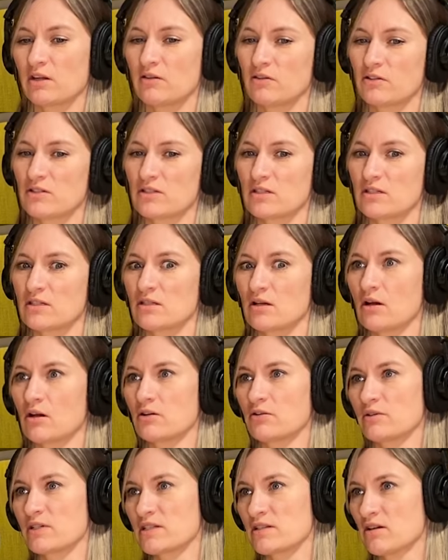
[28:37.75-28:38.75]
and there's this
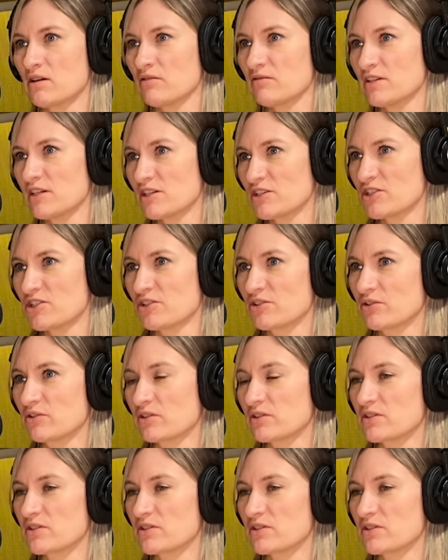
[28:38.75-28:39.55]
unresolved issue.